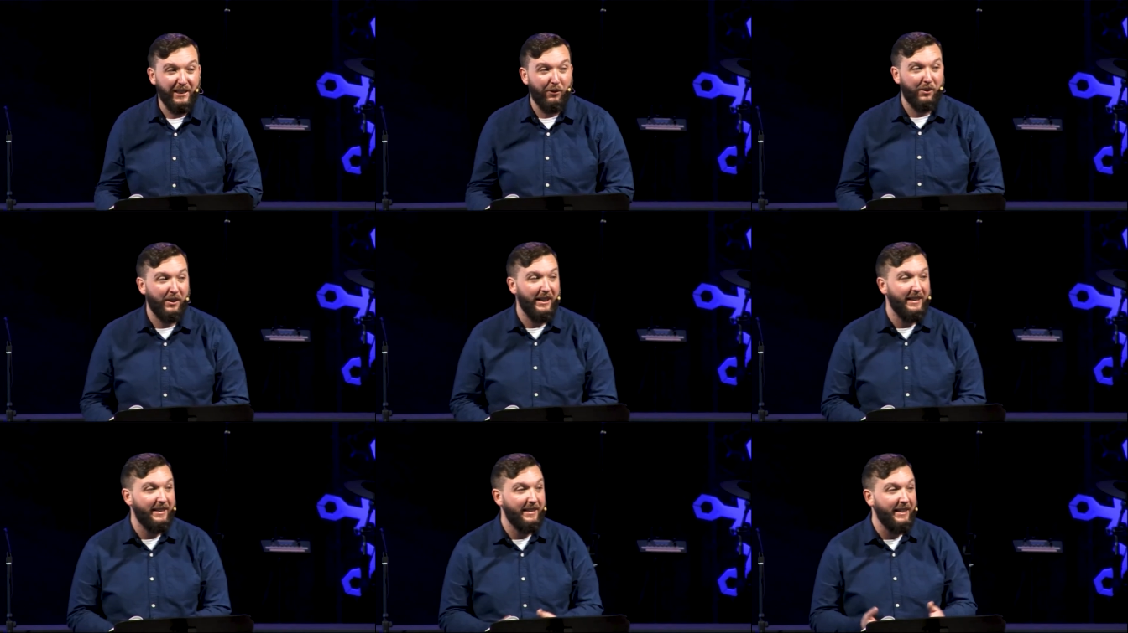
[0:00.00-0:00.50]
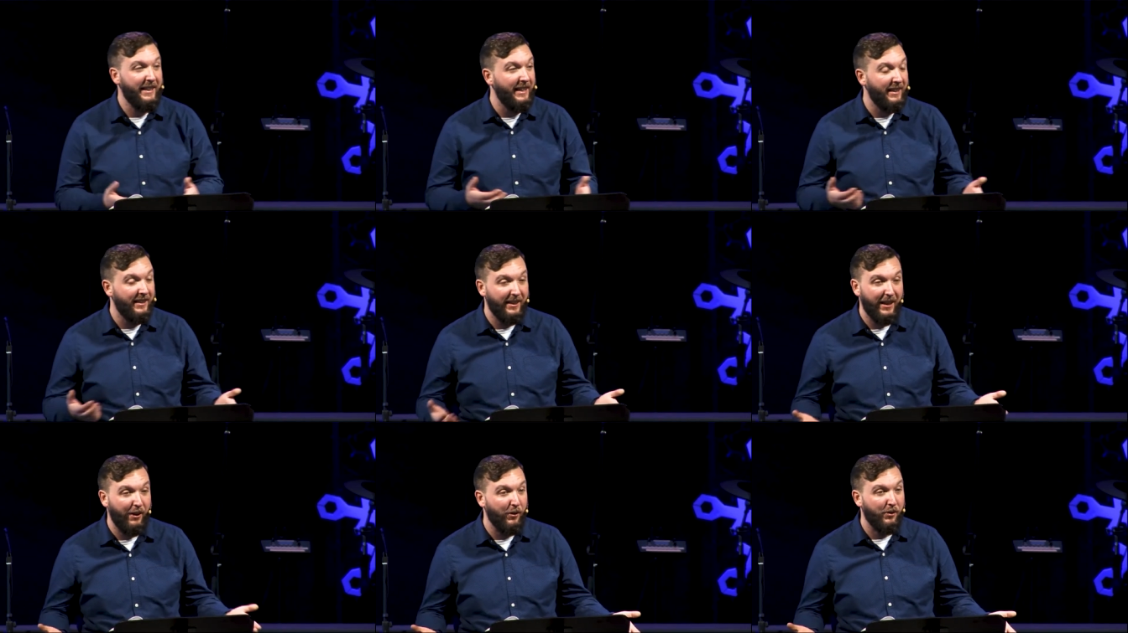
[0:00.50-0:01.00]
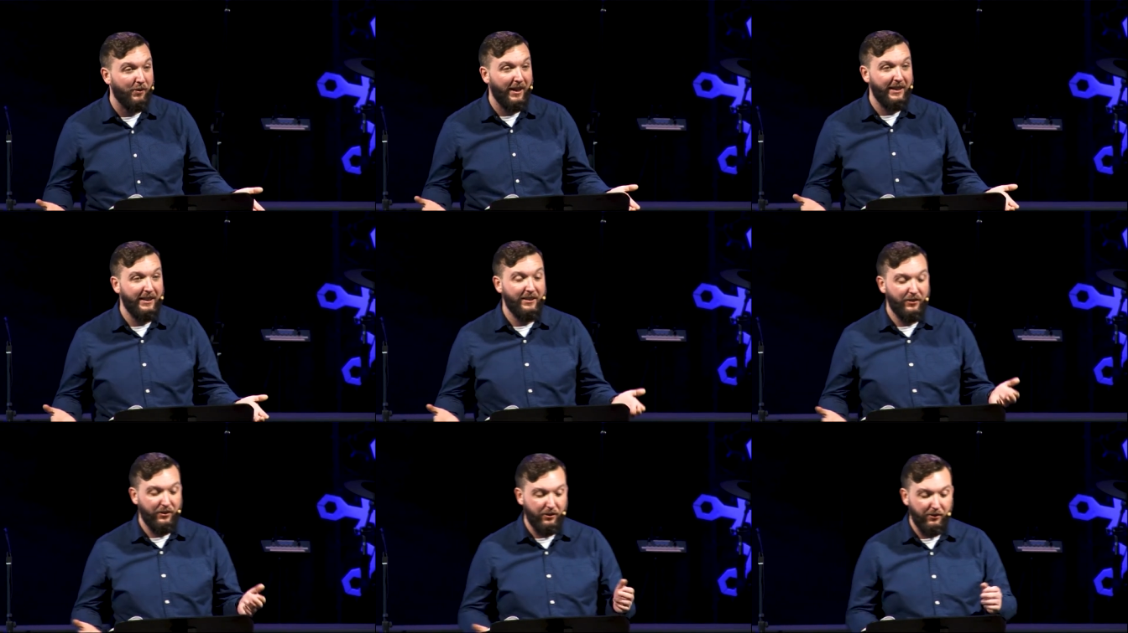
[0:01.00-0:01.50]
that were in need that we
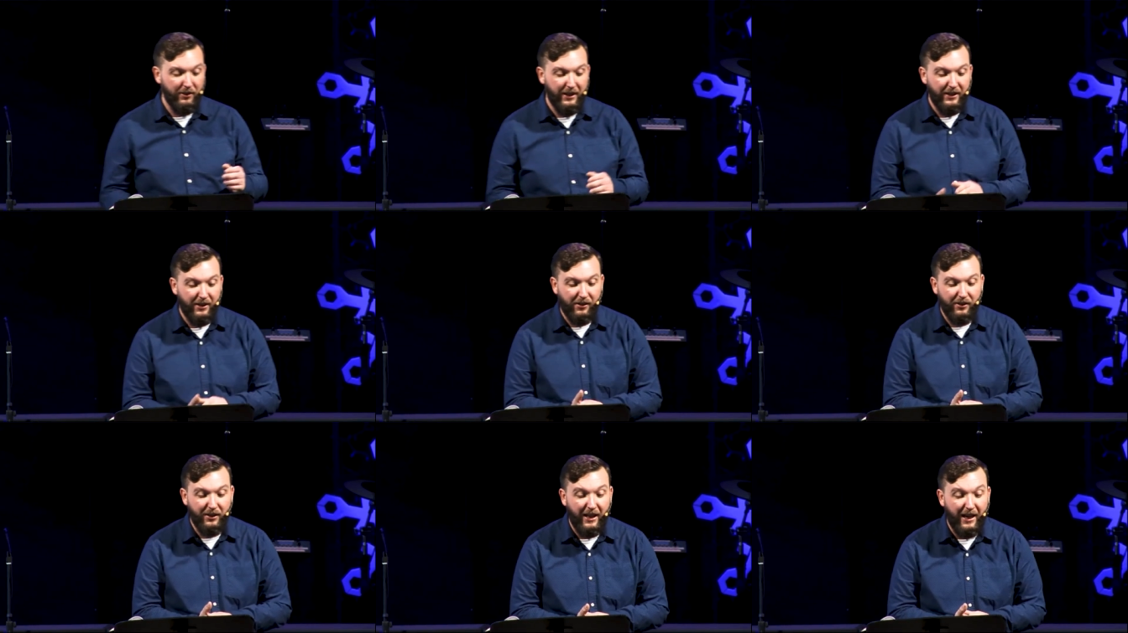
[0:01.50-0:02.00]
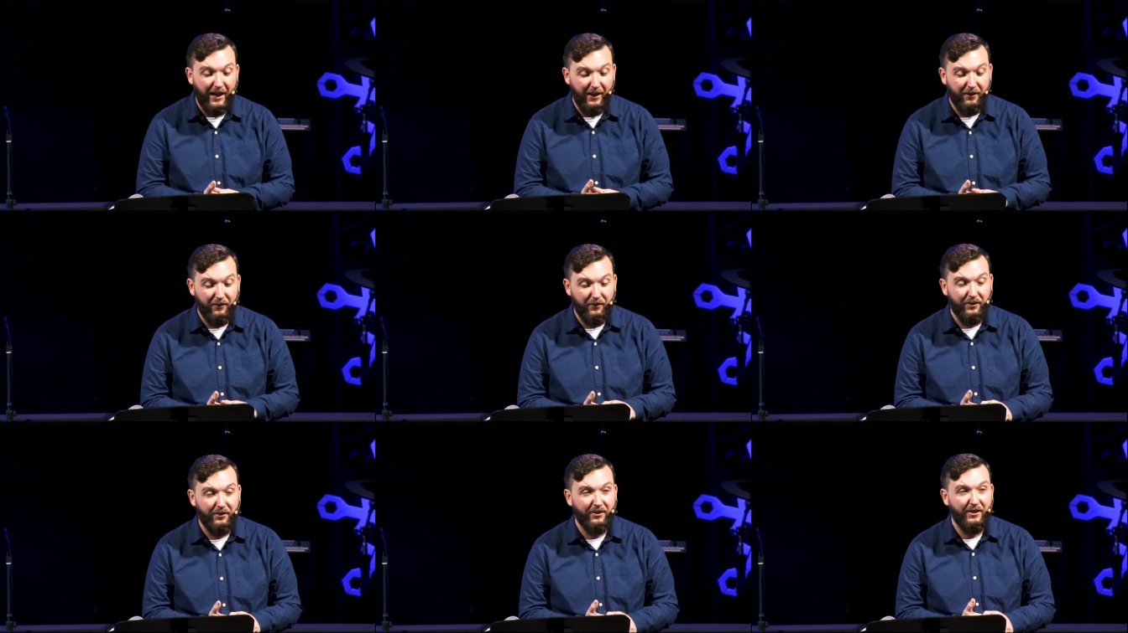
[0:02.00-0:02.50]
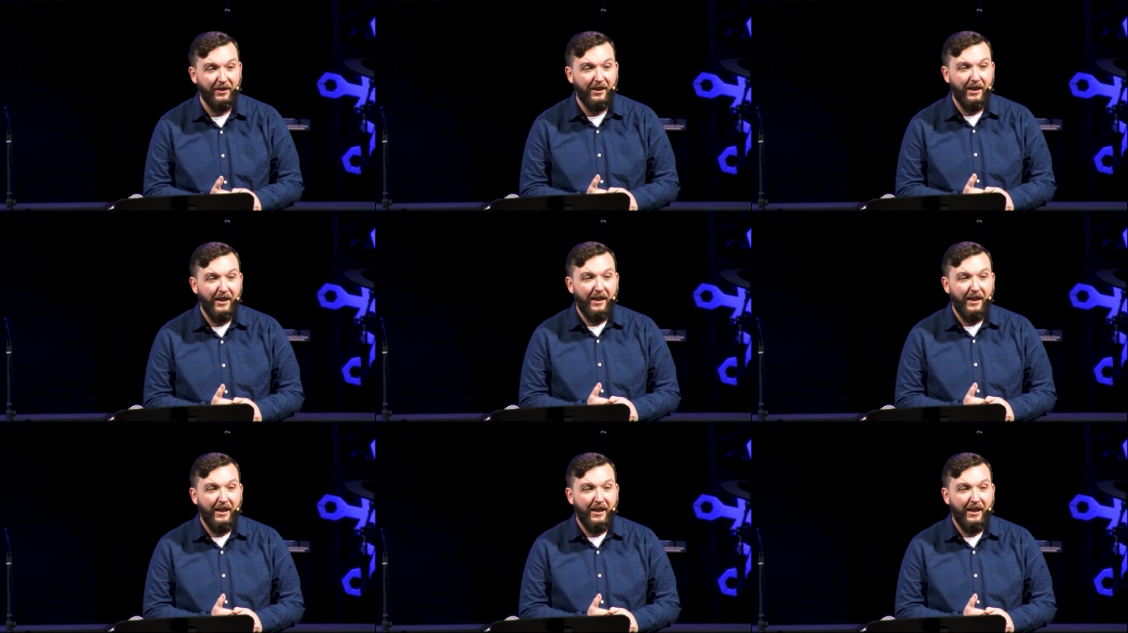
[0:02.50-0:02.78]
ran into in our lives.